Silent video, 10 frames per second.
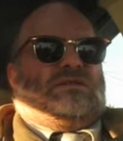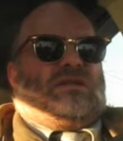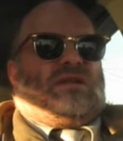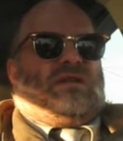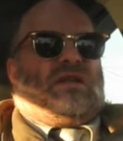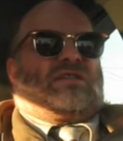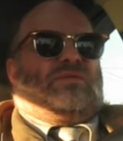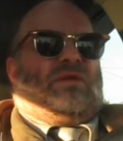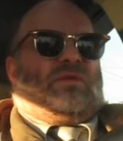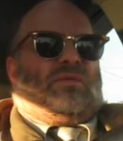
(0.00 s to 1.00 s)
Then
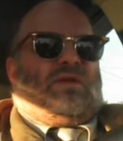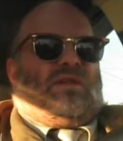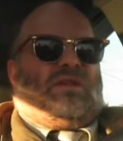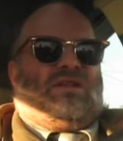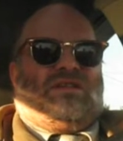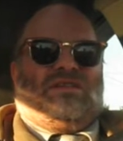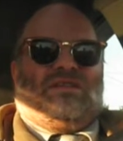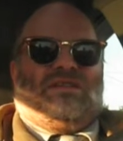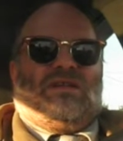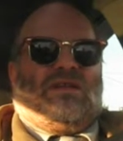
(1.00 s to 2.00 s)
next week we'll
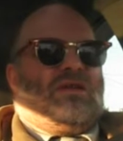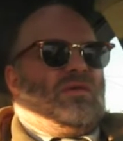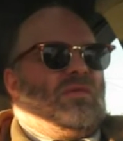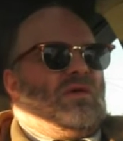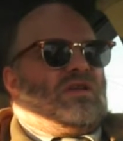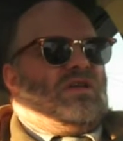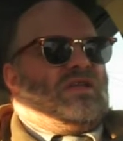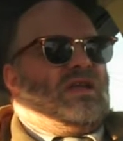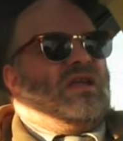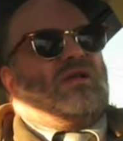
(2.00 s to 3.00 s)
work on
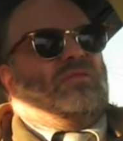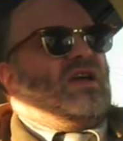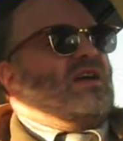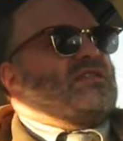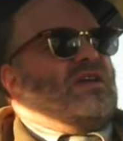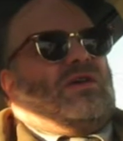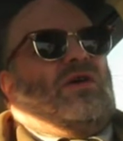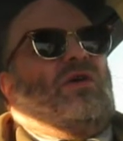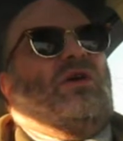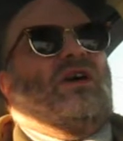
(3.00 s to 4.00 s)
the income tax I
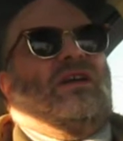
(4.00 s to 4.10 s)
owe,